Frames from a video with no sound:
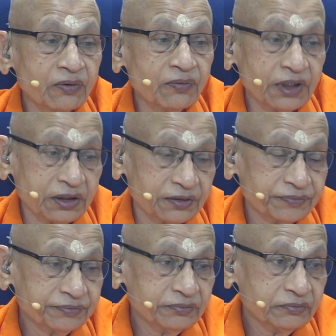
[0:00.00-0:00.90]
to us,
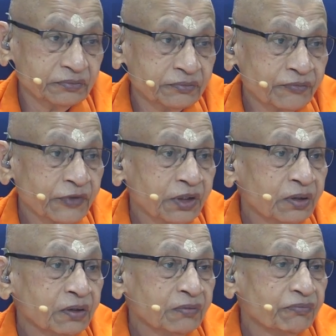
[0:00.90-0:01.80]

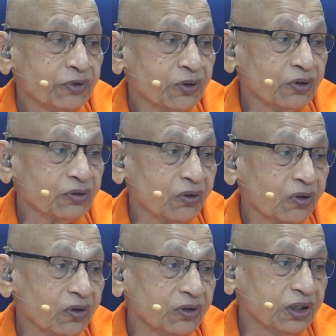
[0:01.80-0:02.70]
because
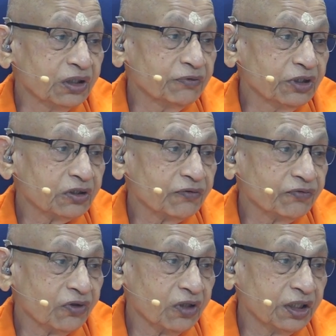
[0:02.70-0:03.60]
all these means of
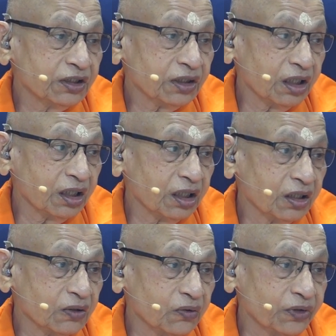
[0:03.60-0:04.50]
knowledge are
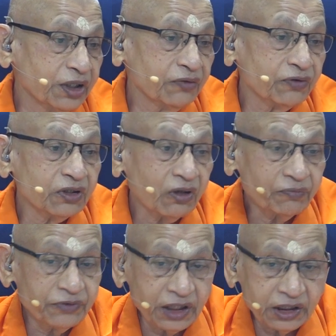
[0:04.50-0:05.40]
knowing what is
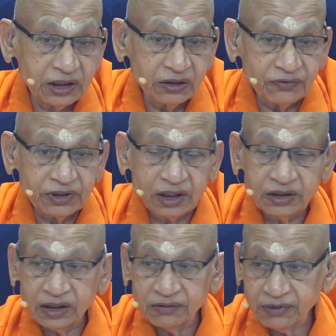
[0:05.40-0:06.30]
objective, what is other
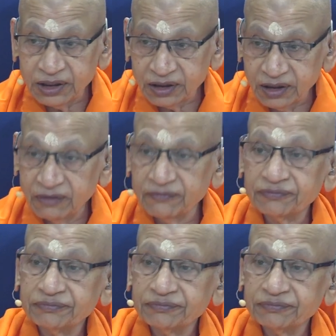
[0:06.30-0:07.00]
than myself.